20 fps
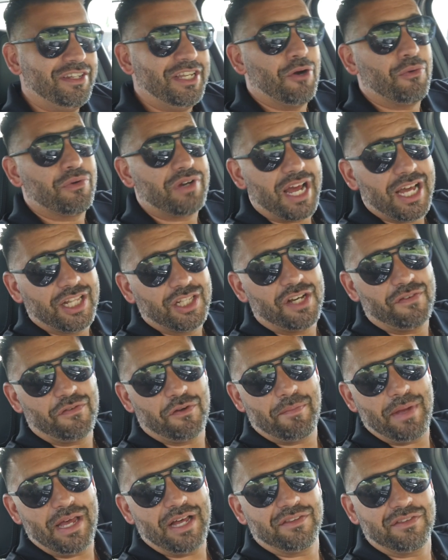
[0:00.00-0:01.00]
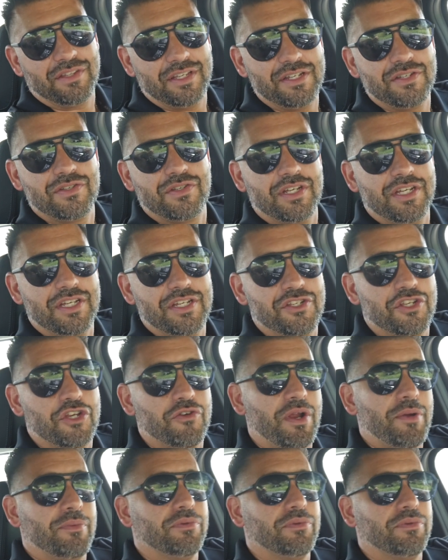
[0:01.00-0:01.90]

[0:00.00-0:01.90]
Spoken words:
Now, what I love about this is you're